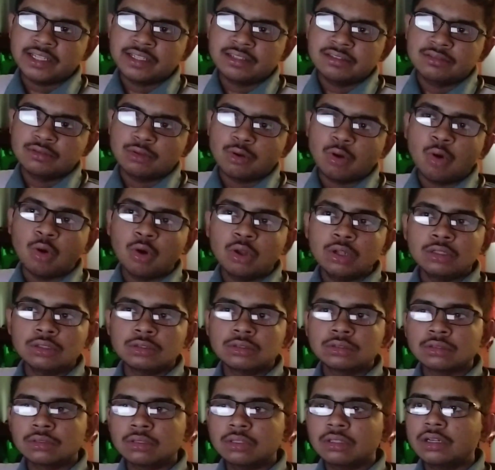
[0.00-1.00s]
is
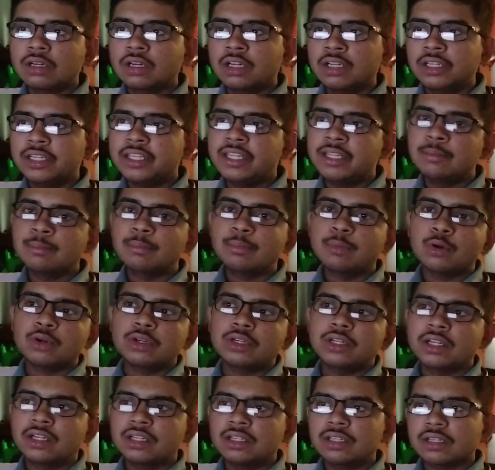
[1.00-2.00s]
also an
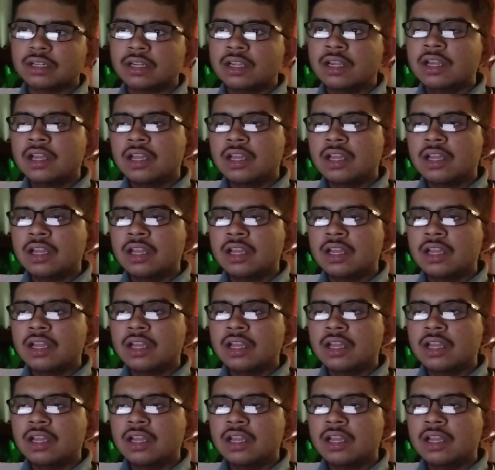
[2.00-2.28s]
important